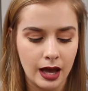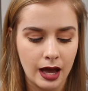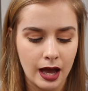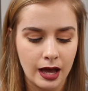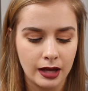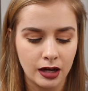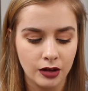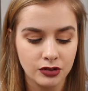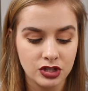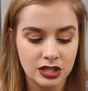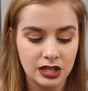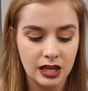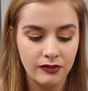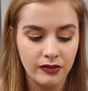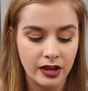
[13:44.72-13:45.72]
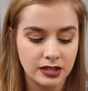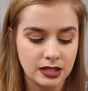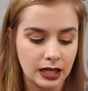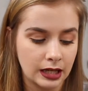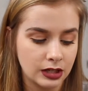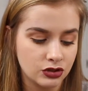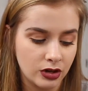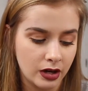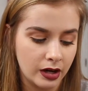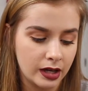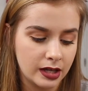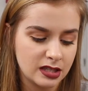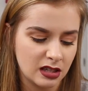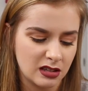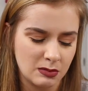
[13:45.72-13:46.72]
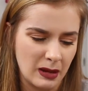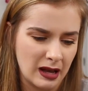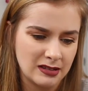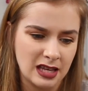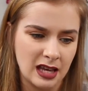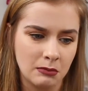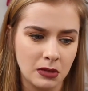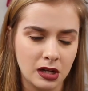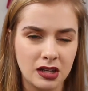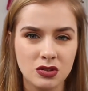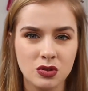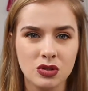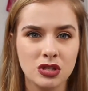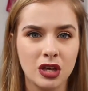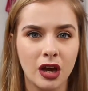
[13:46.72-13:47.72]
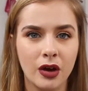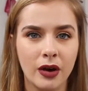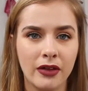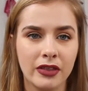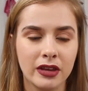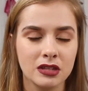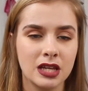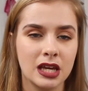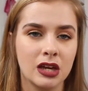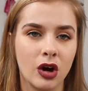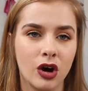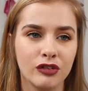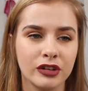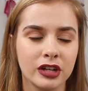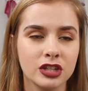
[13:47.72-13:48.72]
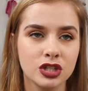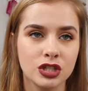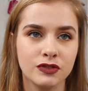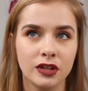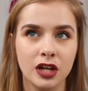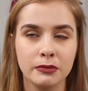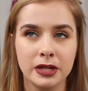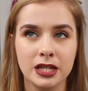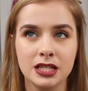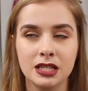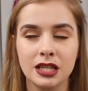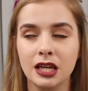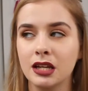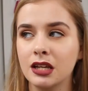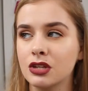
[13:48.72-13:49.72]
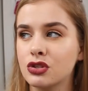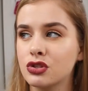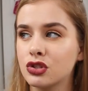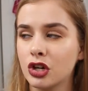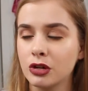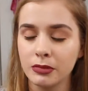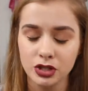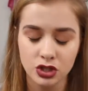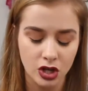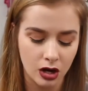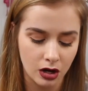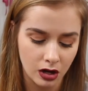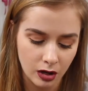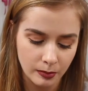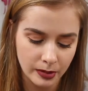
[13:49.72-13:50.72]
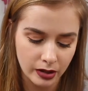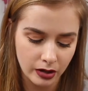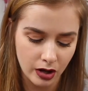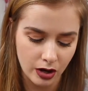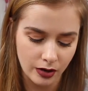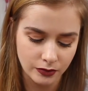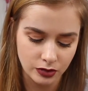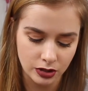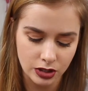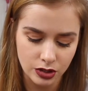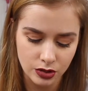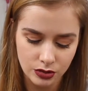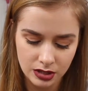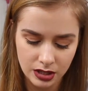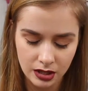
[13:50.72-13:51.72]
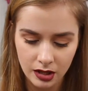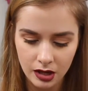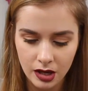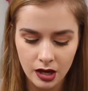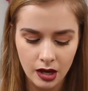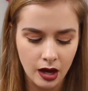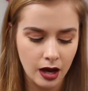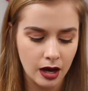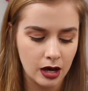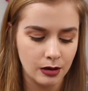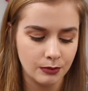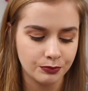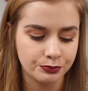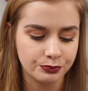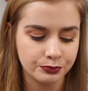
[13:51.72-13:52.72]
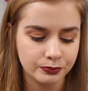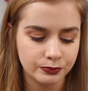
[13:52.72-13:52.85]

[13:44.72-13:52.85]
and I'll just leave it until it dries. It's about 10 minutes or so and then I'll take it off and I just feel like my skin is so much calmer after I use it. Um,